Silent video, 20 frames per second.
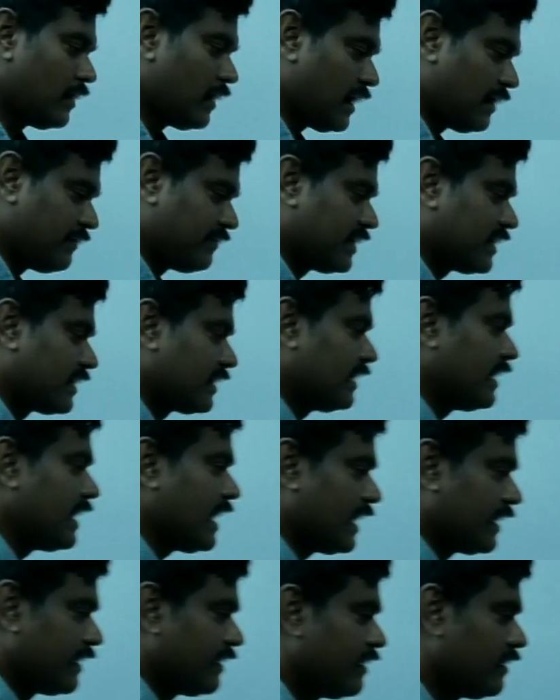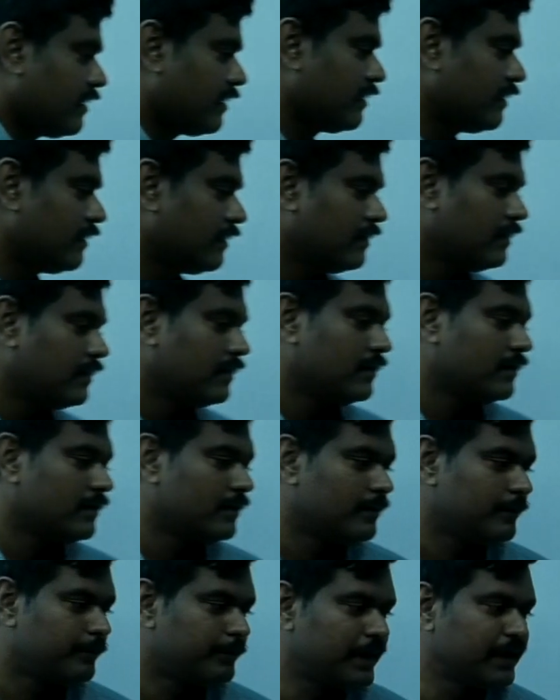our data
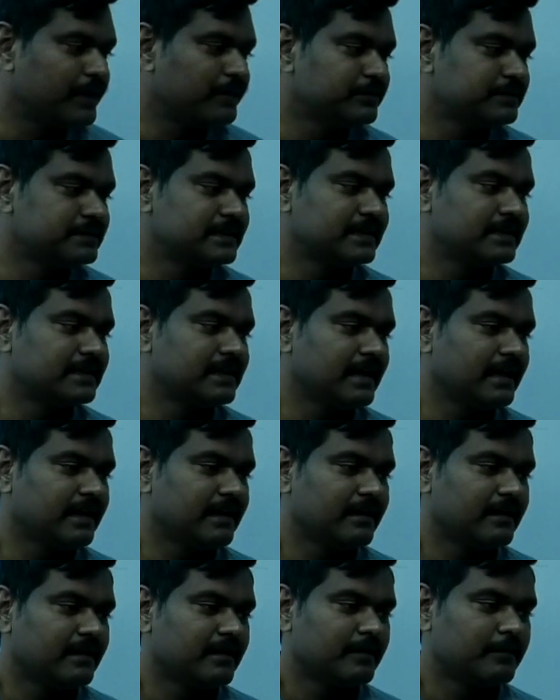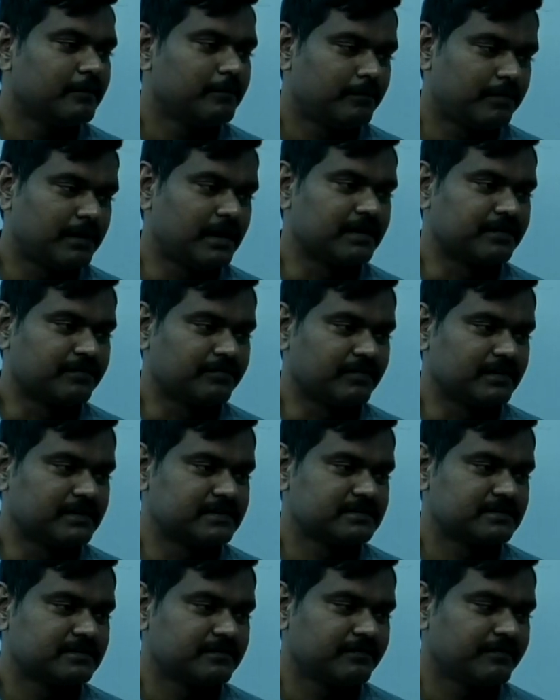by using the
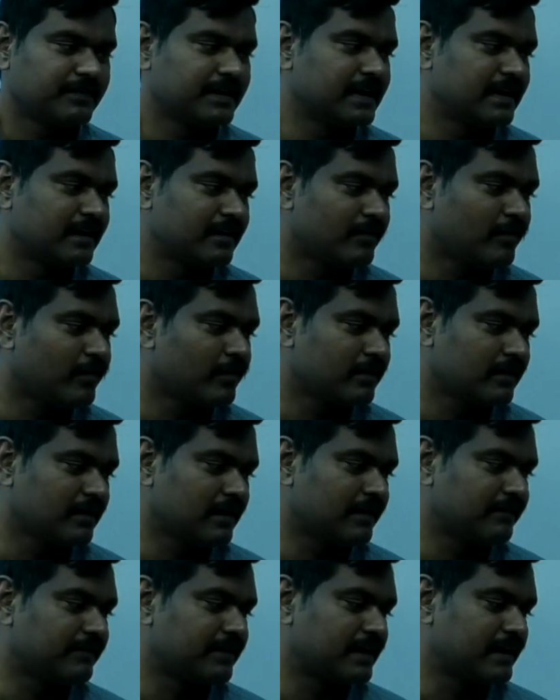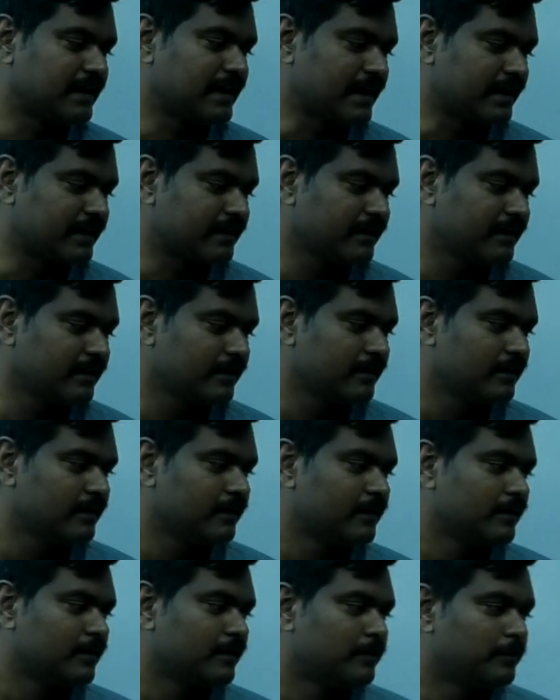passwords. We can lock our data
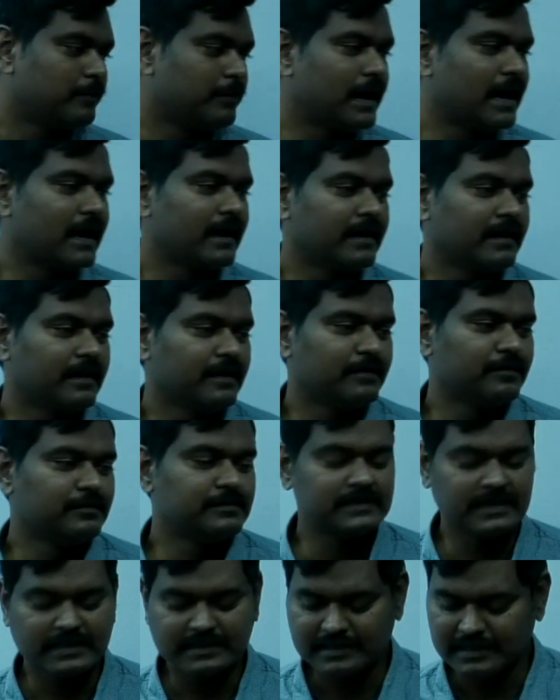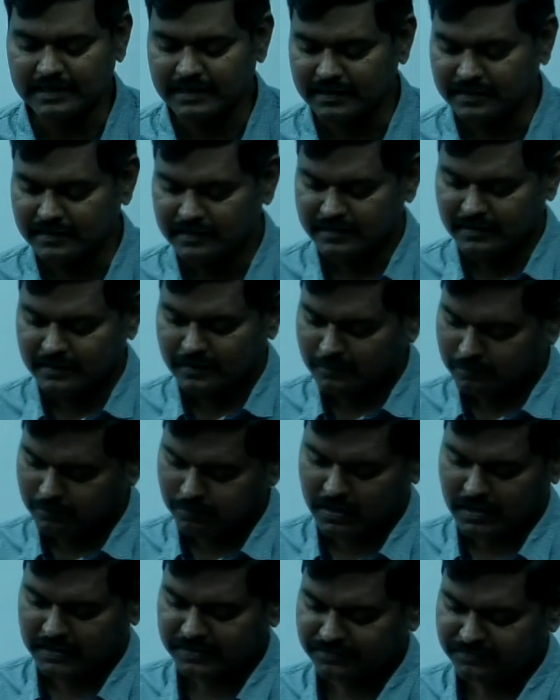by using the
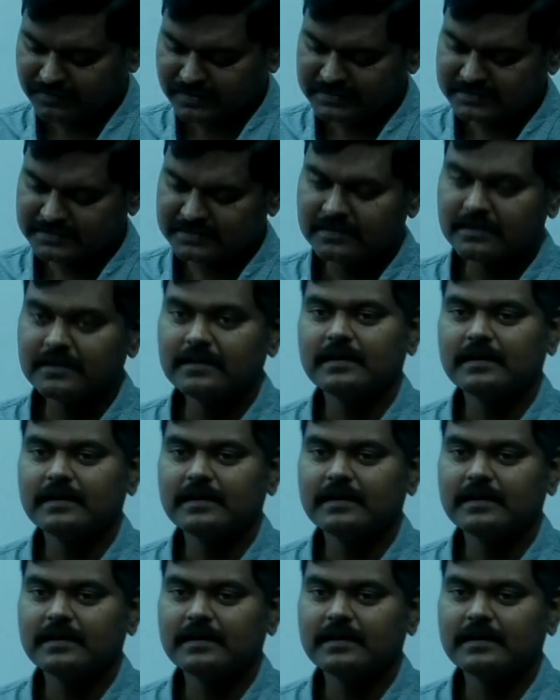passwords,